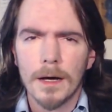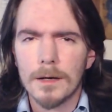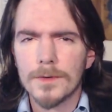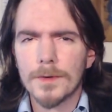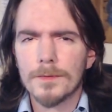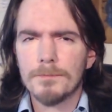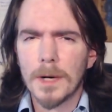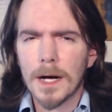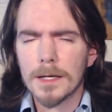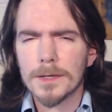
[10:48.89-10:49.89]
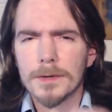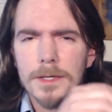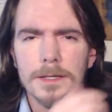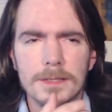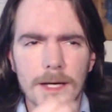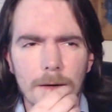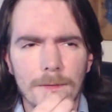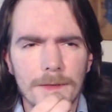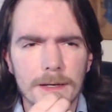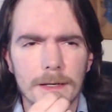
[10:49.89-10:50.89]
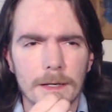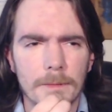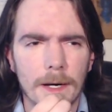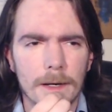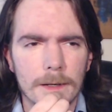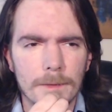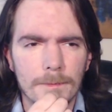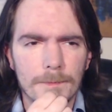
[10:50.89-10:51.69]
of pondering this out and thinking about it,